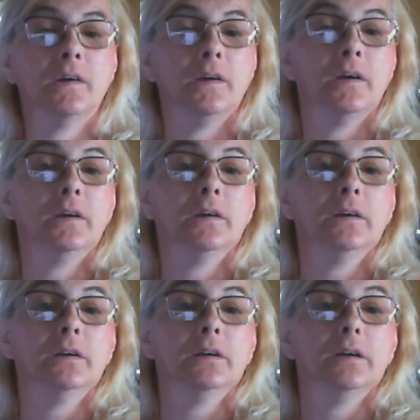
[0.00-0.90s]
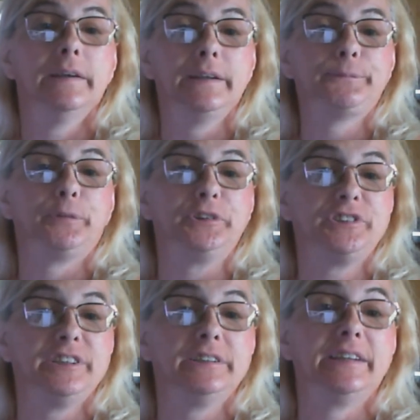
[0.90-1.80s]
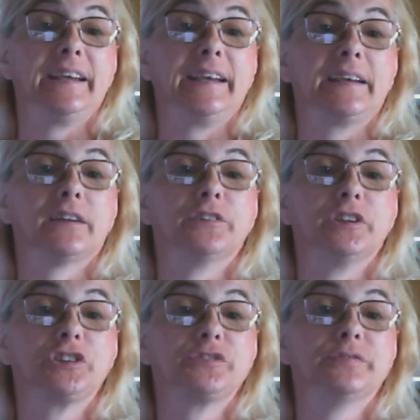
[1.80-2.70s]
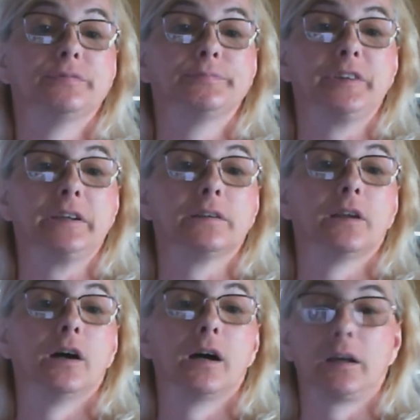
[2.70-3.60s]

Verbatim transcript: It for today on this vlog about being